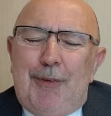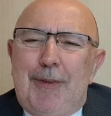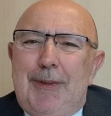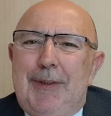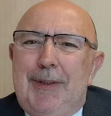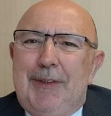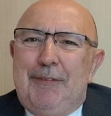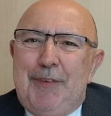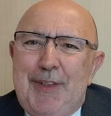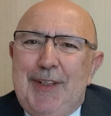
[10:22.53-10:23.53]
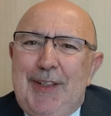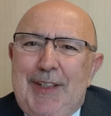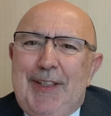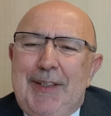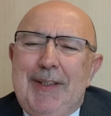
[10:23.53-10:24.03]
really
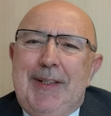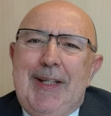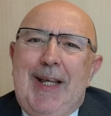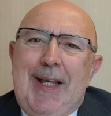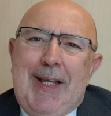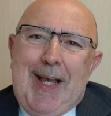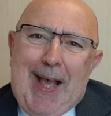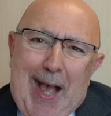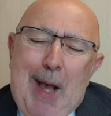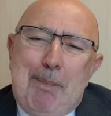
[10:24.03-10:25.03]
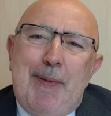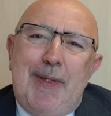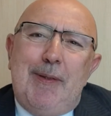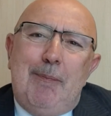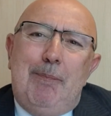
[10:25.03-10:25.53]
happy,
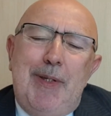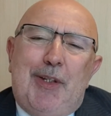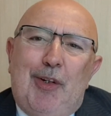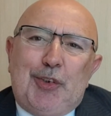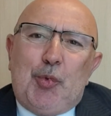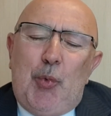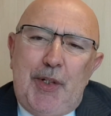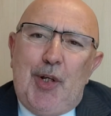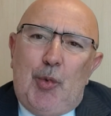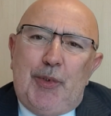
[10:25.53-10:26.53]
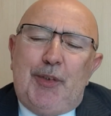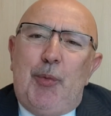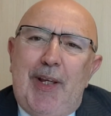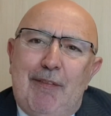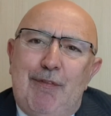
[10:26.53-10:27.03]
because we know that we have
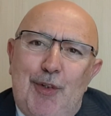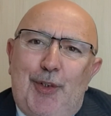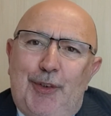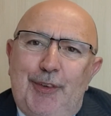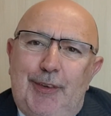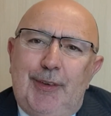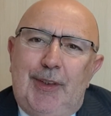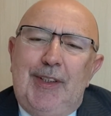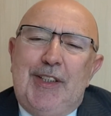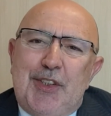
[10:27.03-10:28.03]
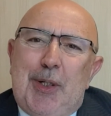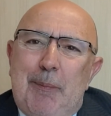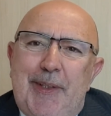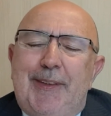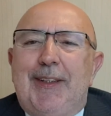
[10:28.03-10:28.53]
learned something,
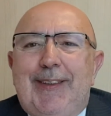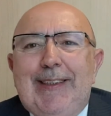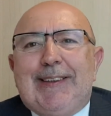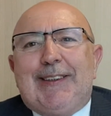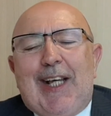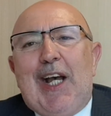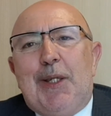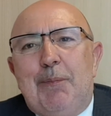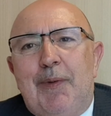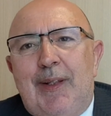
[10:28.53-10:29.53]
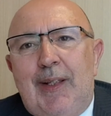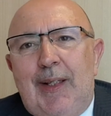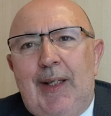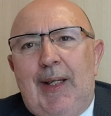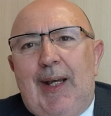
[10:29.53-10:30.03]
that this time
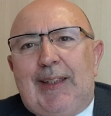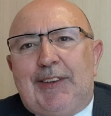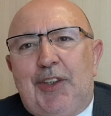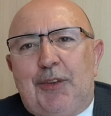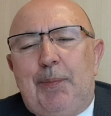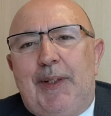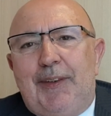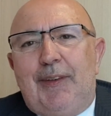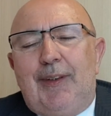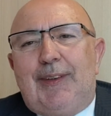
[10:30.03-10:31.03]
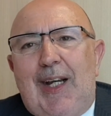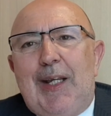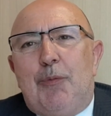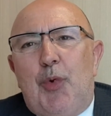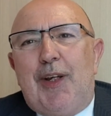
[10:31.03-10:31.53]
has not been time we
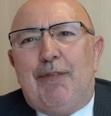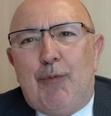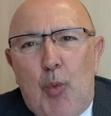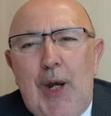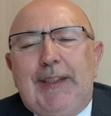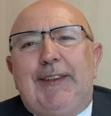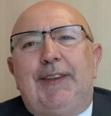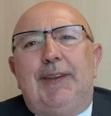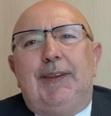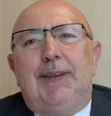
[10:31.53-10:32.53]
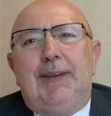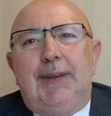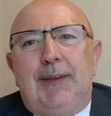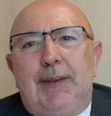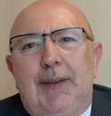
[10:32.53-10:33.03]
have wasted,
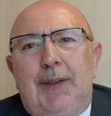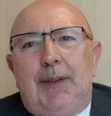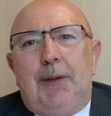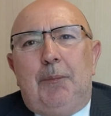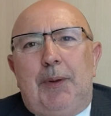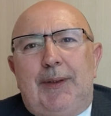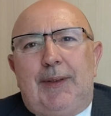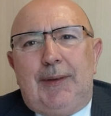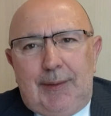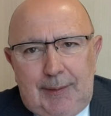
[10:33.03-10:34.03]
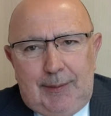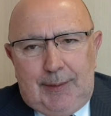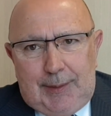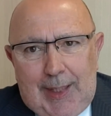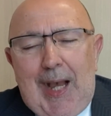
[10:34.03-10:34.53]
but
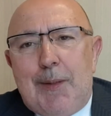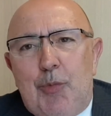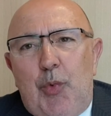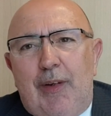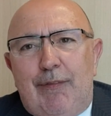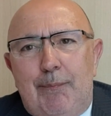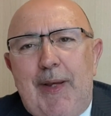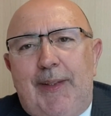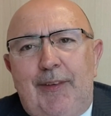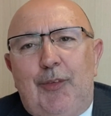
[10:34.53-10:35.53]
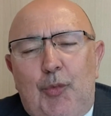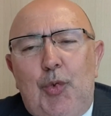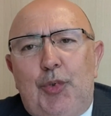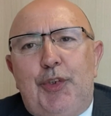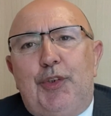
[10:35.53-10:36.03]
time we have made good
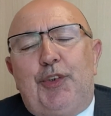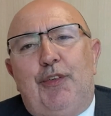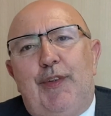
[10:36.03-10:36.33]
use of it